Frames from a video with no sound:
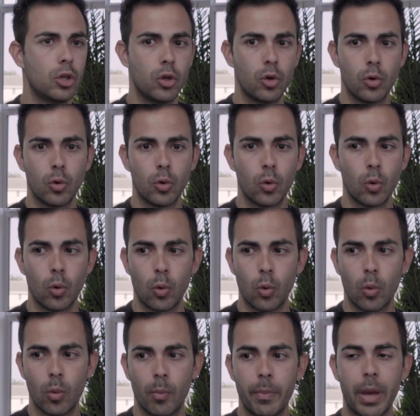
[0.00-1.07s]
you
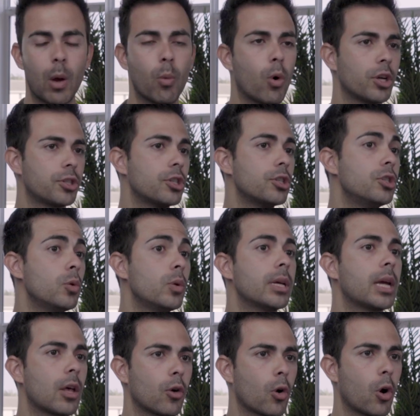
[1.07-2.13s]
may want to do
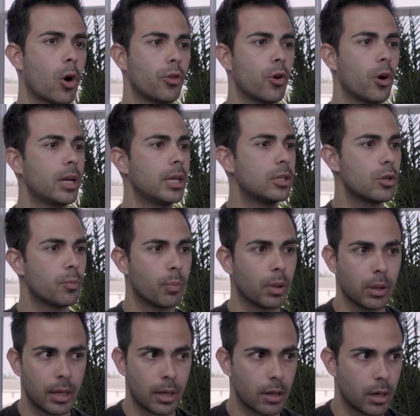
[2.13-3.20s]
together? Are there any
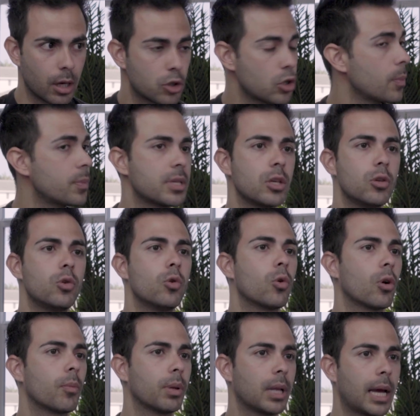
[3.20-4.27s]
trips that you
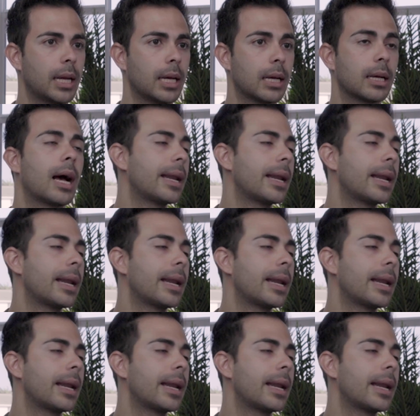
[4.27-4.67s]
are planning?